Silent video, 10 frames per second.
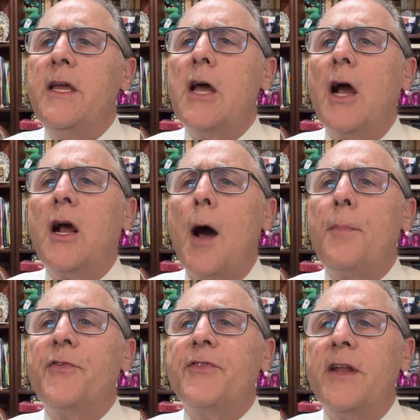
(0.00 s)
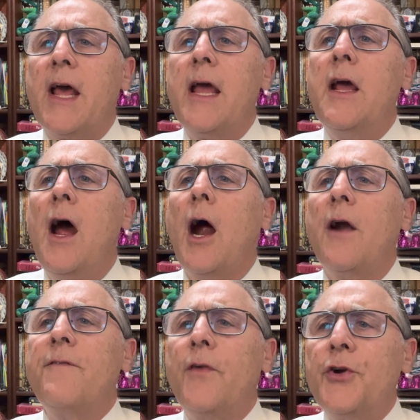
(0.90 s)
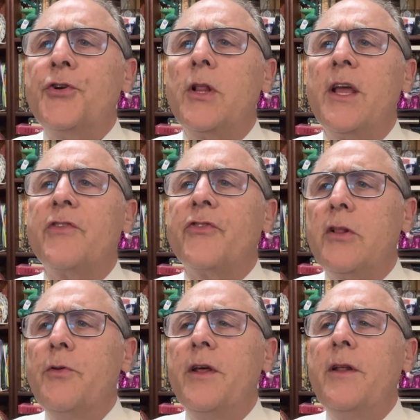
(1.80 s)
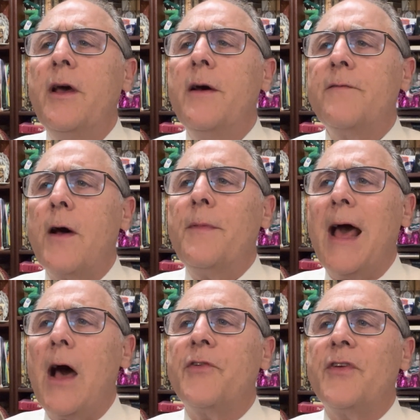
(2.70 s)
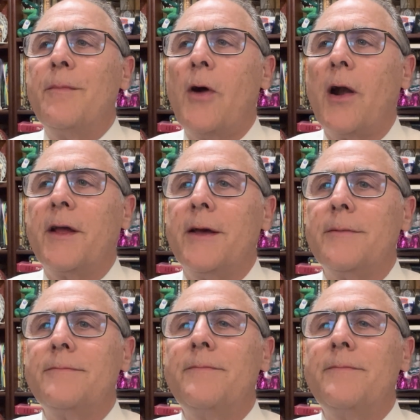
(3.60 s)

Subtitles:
young couples today are virtually excluded from the housing market.